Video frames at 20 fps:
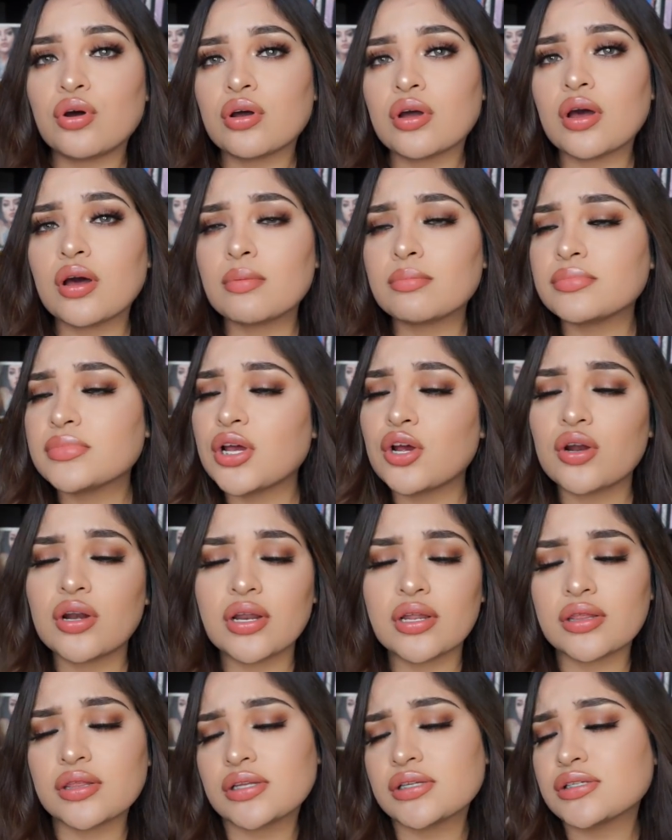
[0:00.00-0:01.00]
woke up
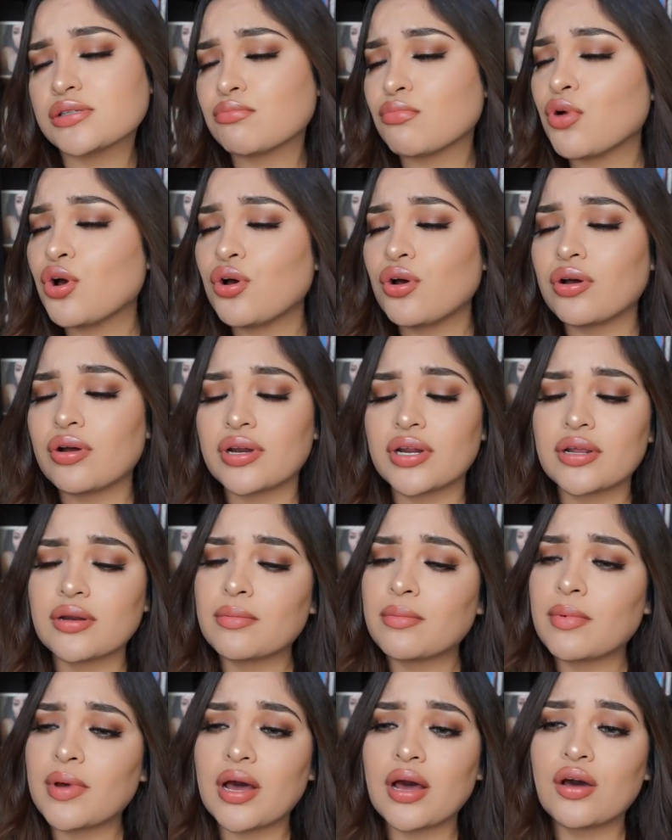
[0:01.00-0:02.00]
early this morning
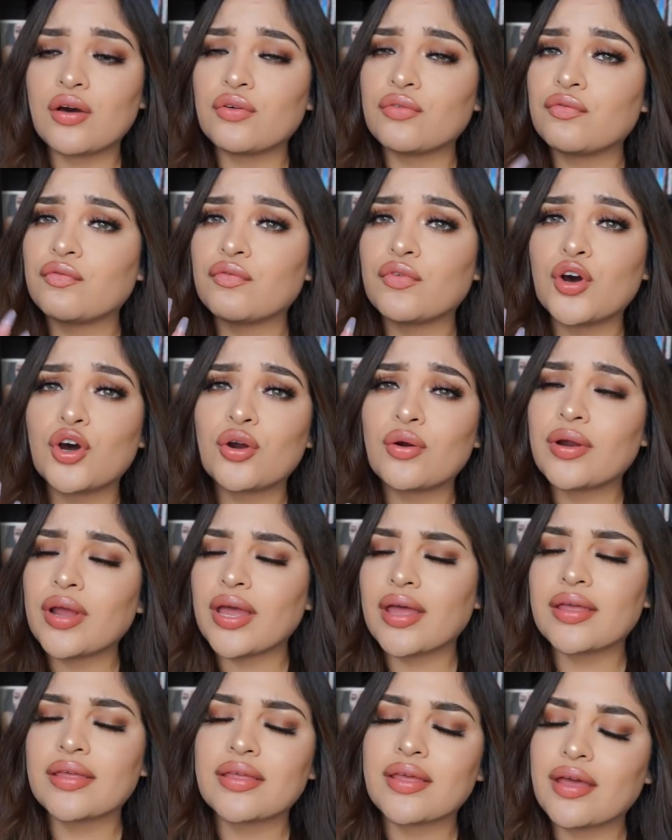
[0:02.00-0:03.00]
around 4
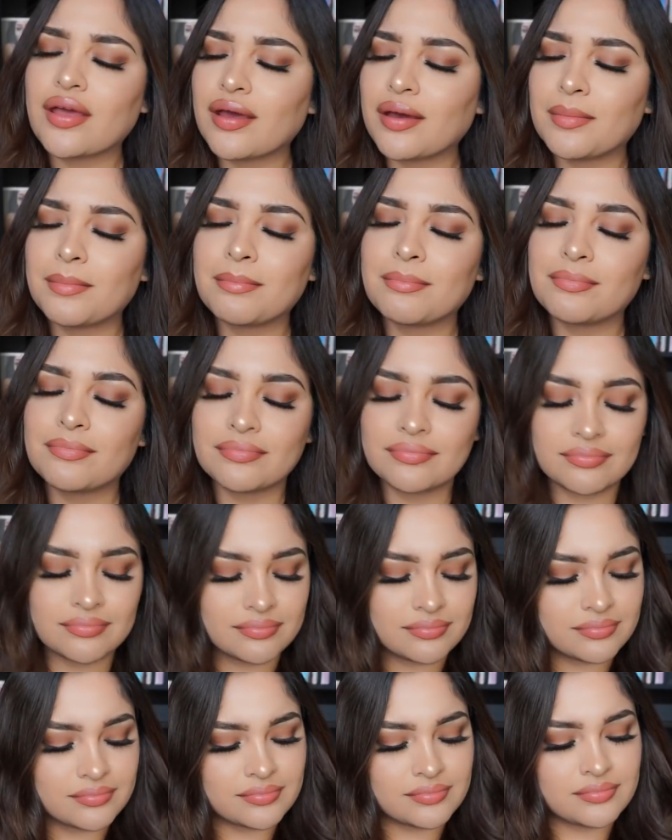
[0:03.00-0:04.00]
a.m.
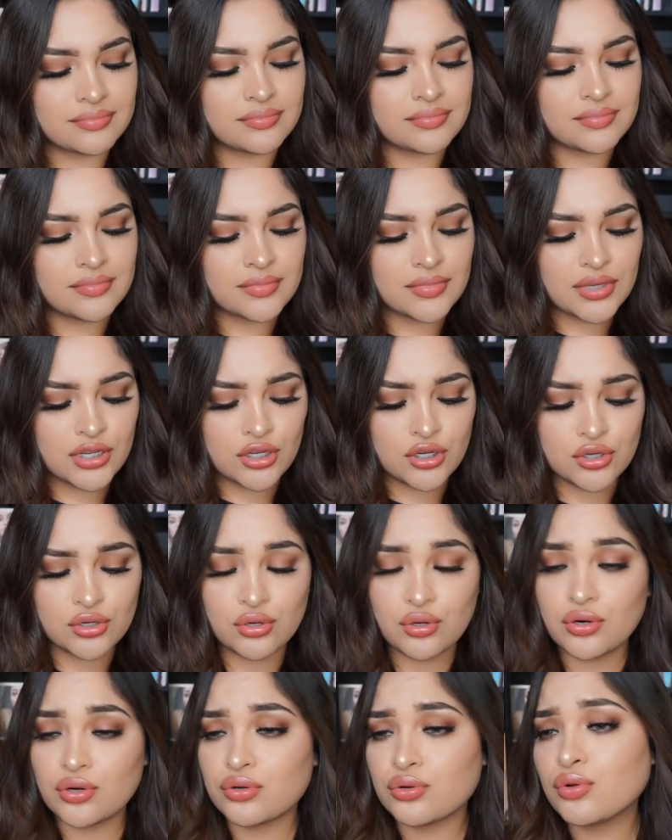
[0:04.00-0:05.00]

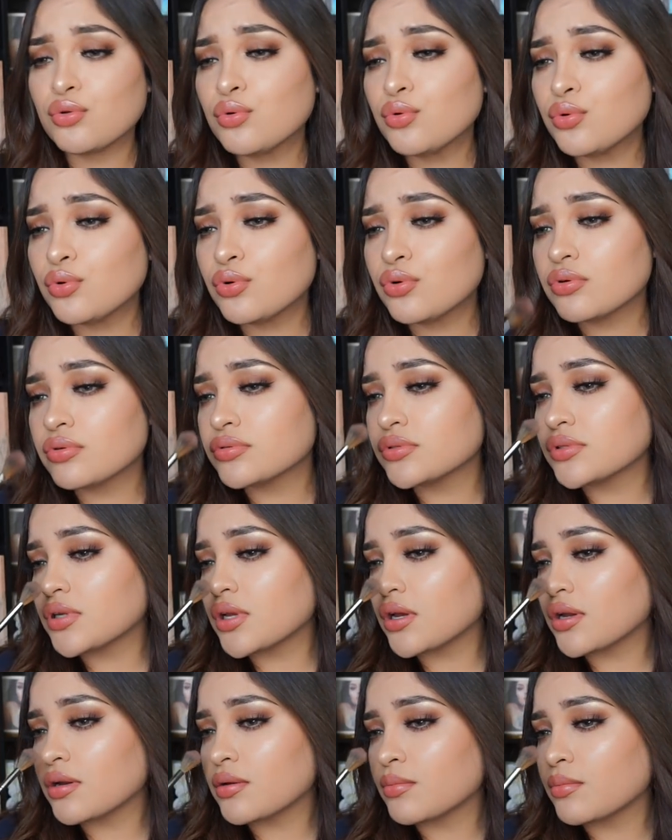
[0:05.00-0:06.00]
with the moon
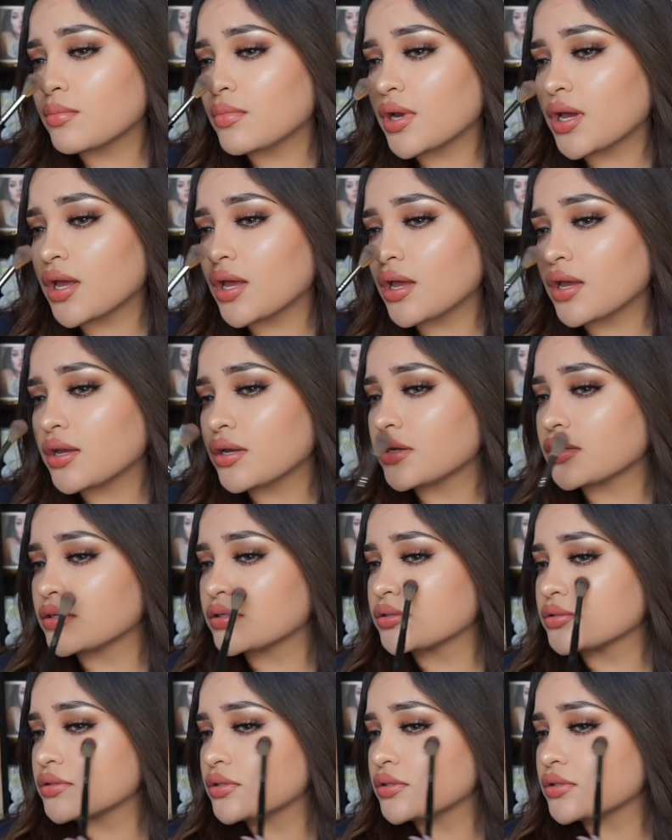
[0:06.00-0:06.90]
shining bright as